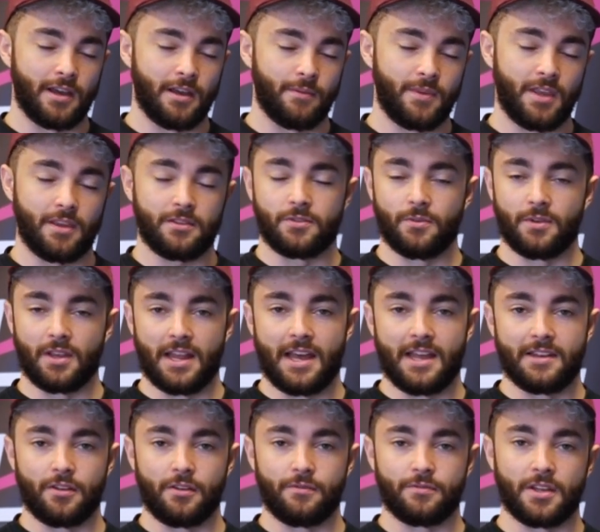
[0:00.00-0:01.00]
Yeah, so we're going to
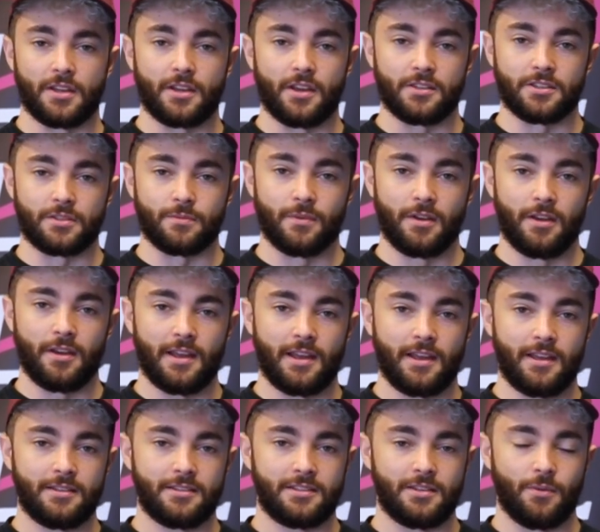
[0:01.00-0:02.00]
hand it over to the customer
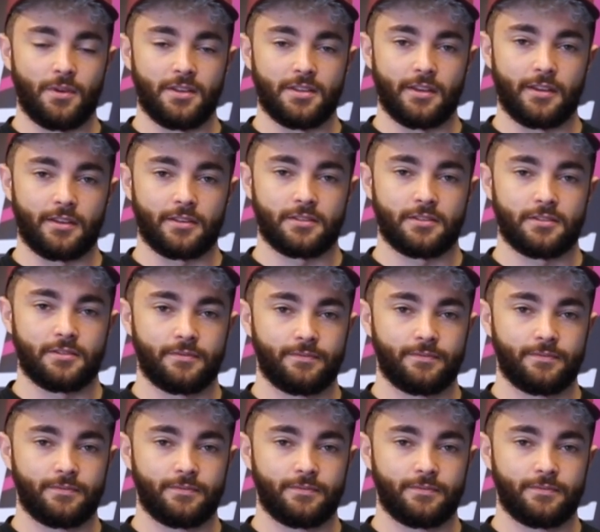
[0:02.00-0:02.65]
and see what he thinks.